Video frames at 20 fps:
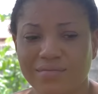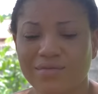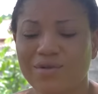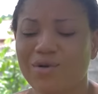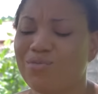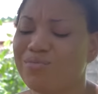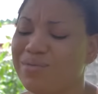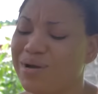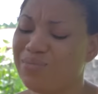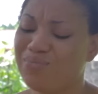
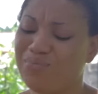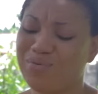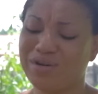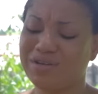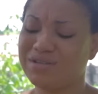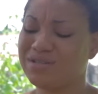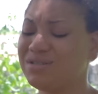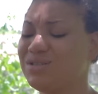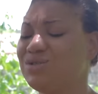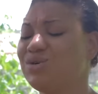No, my
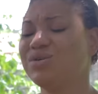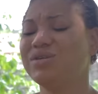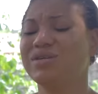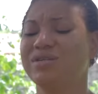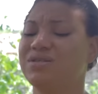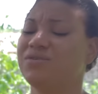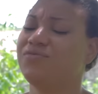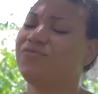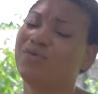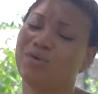prince, you don't need
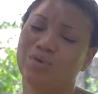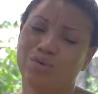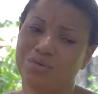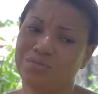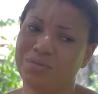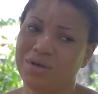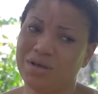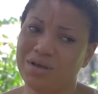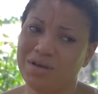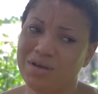to follow
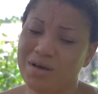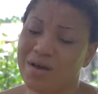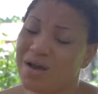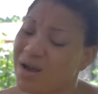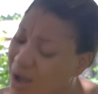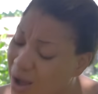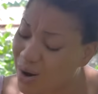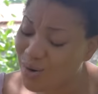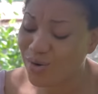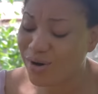me.
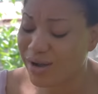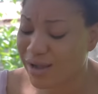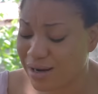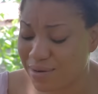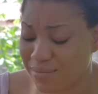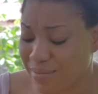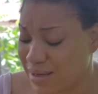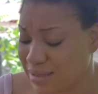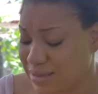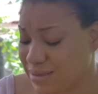I'll go get
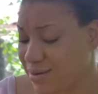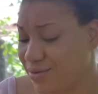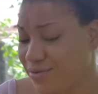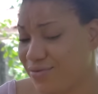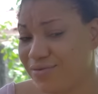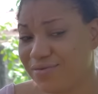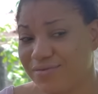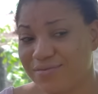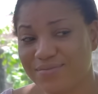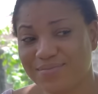it
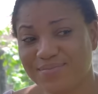myself.